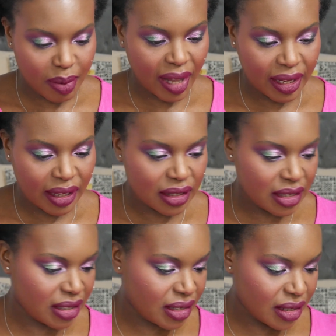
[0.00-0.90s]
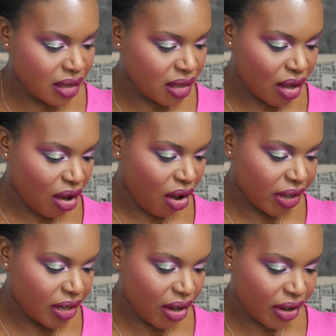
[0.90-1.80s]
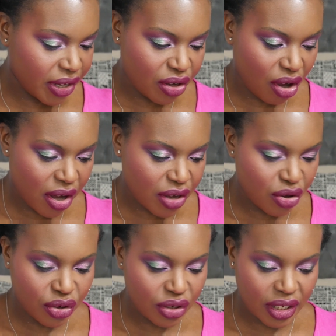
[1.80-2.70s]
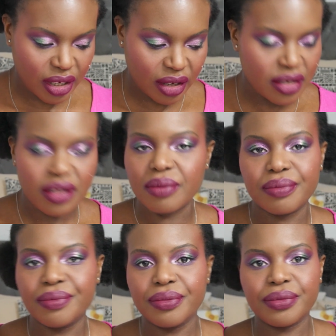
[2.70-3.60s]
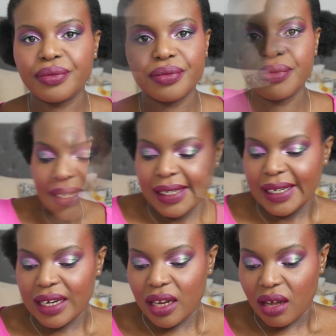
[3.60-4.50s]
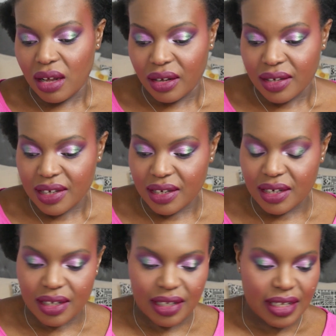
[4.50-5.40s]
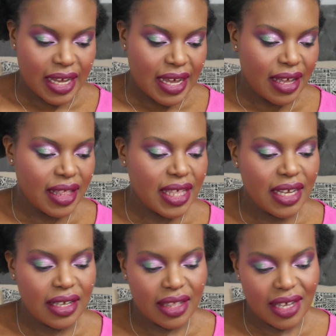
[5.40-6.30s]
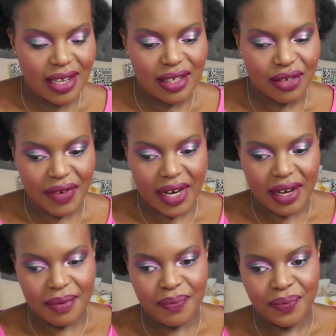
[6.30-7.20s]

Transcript: palettes, I couldn't declutter them. And then last, see, these are in.